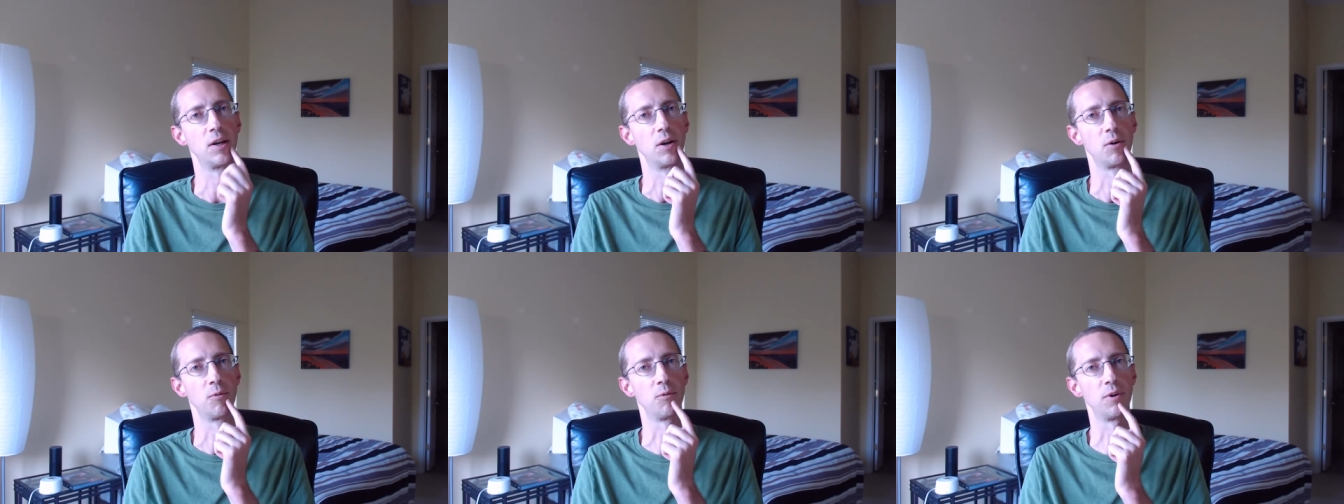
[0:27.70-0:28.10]

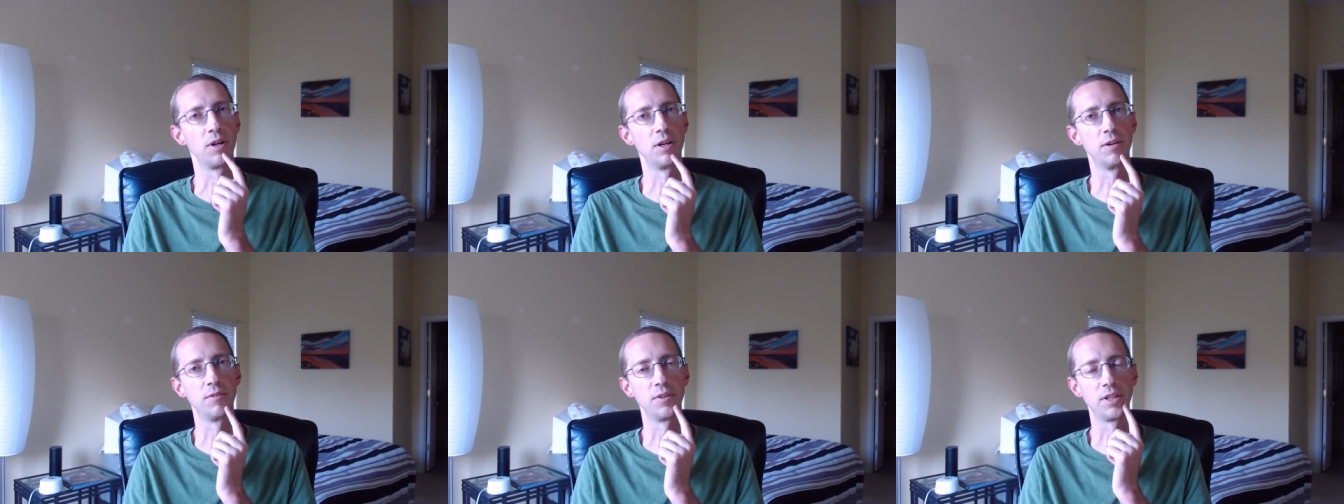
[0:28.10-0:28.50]
right
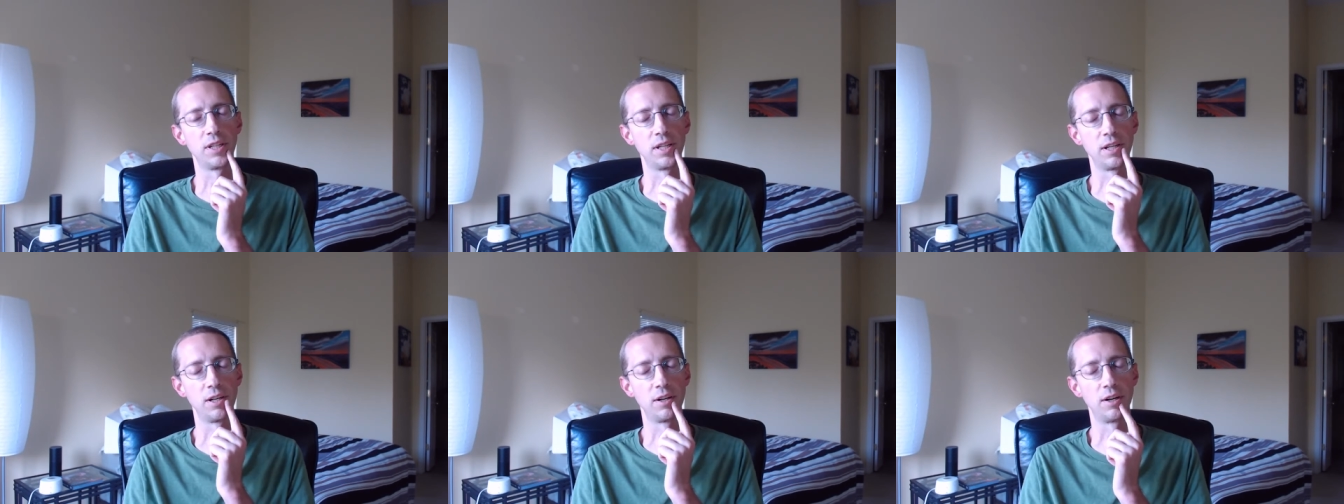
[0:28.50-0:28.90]
over
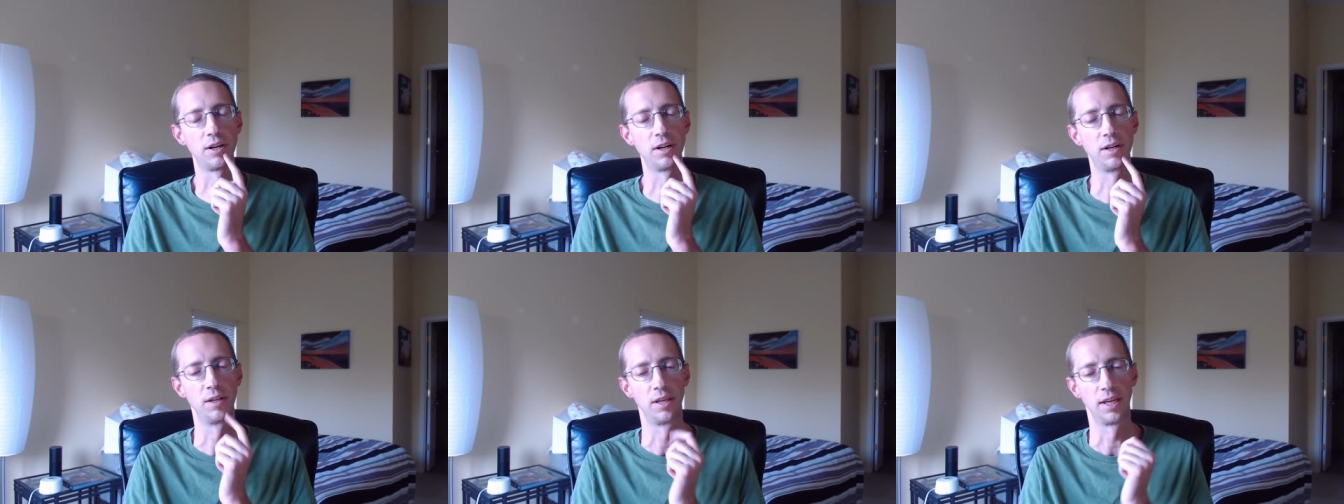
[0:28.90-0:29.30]

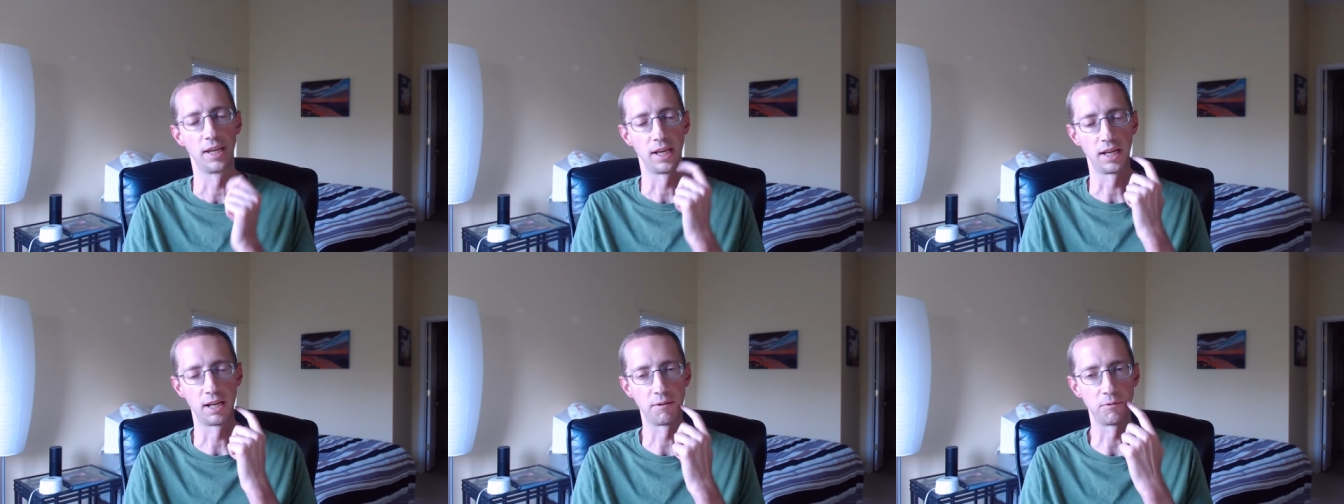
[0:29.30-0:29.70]
here
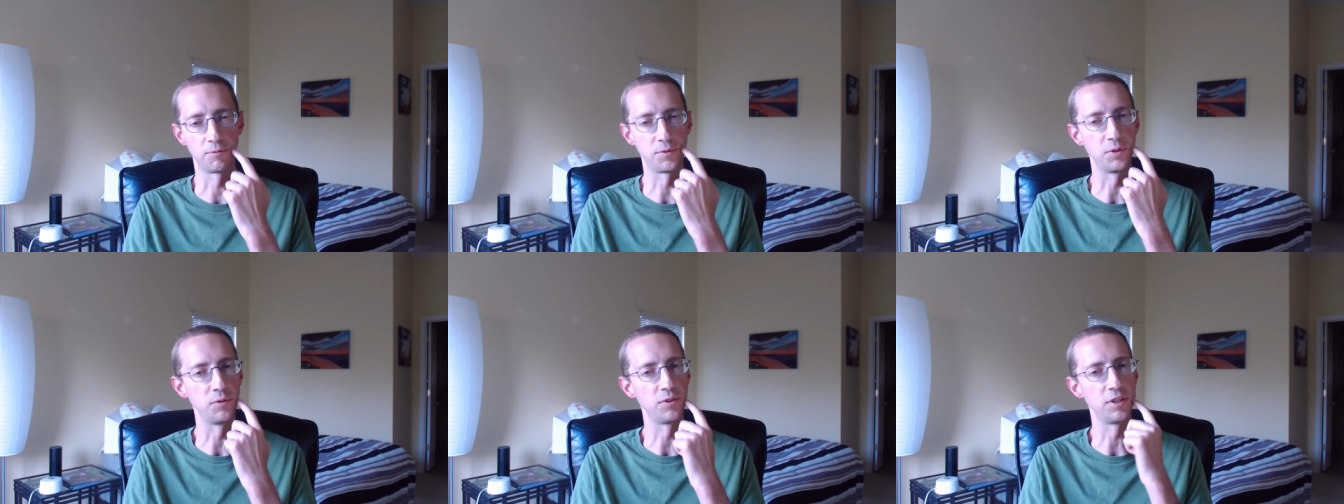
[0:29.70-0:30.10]
and I have a
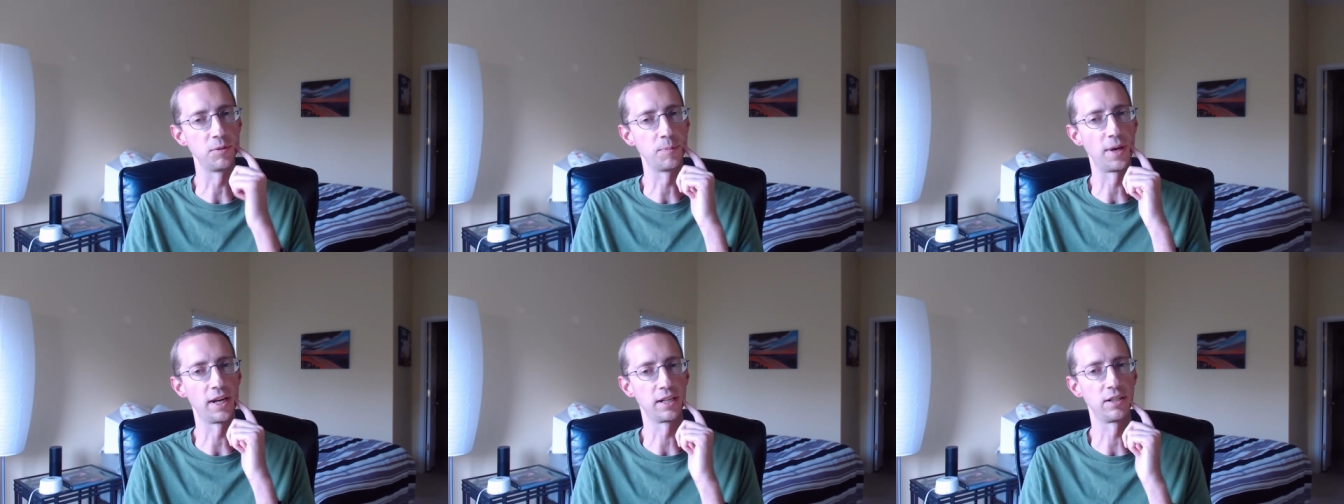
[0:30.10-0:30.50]
few teeth
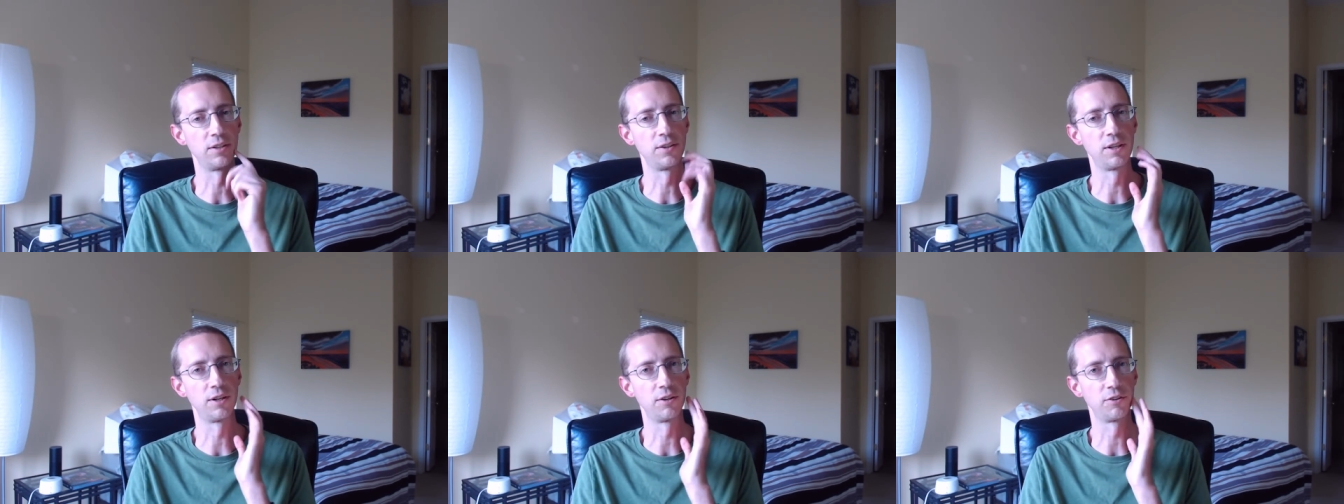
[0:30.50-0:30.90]
back here
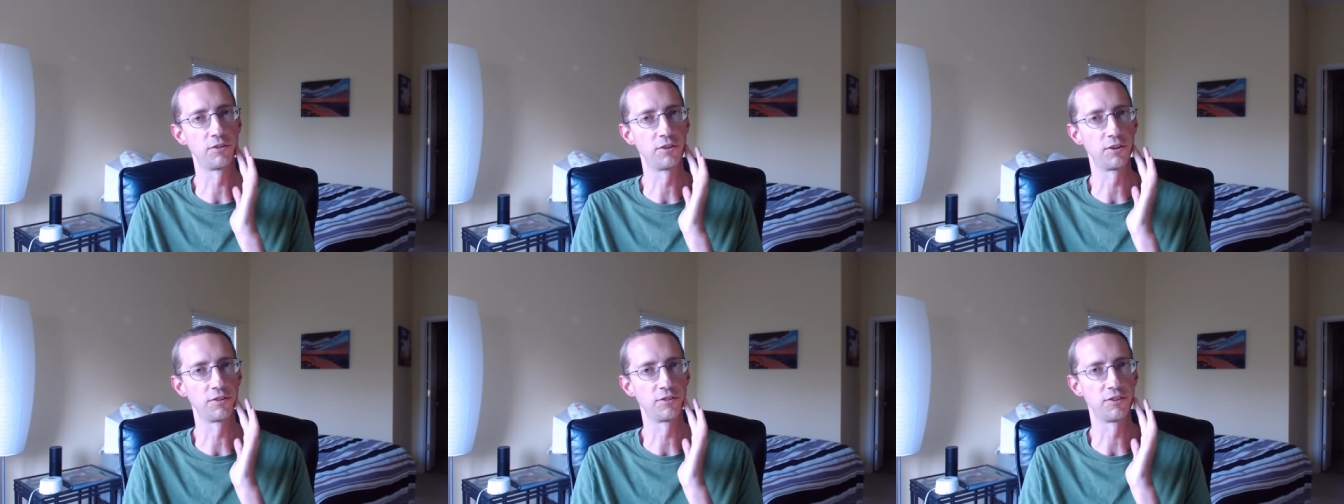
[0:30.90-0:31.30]
that are
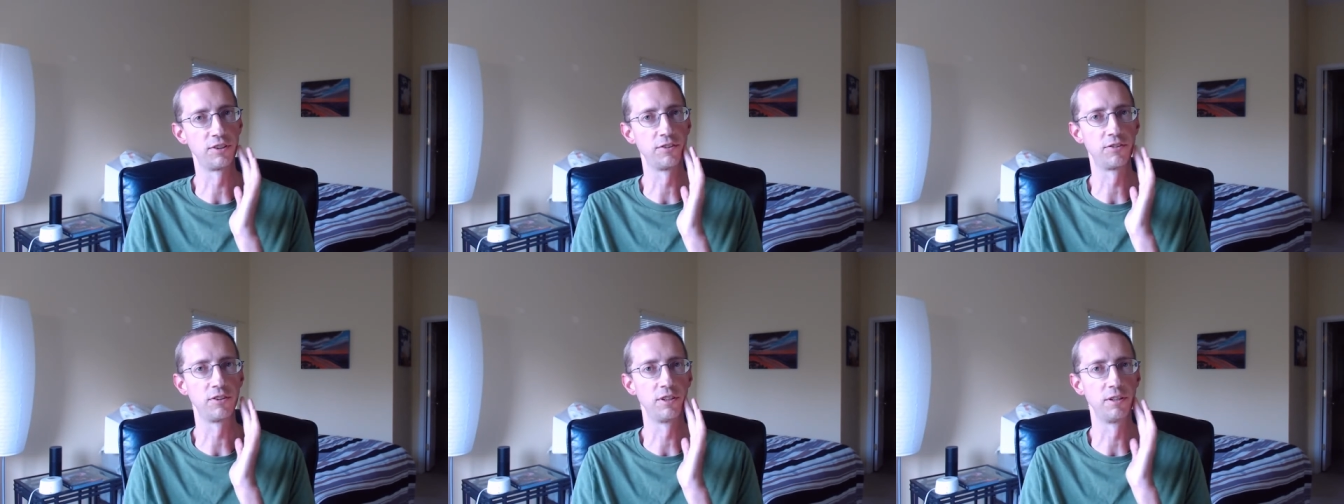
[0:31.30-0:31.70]
still
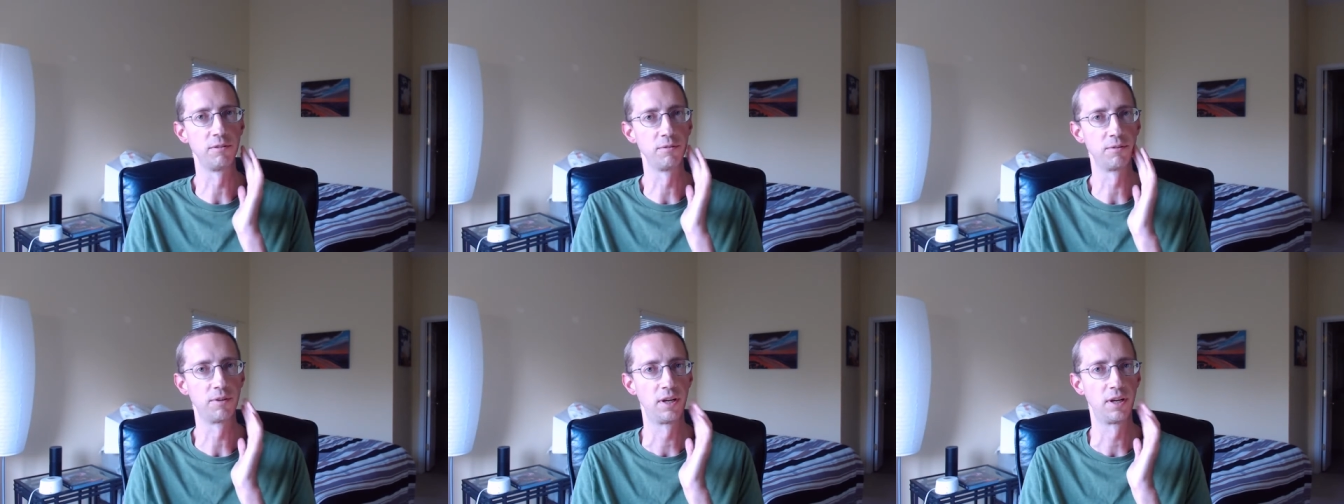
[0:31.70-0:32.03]
sensitive.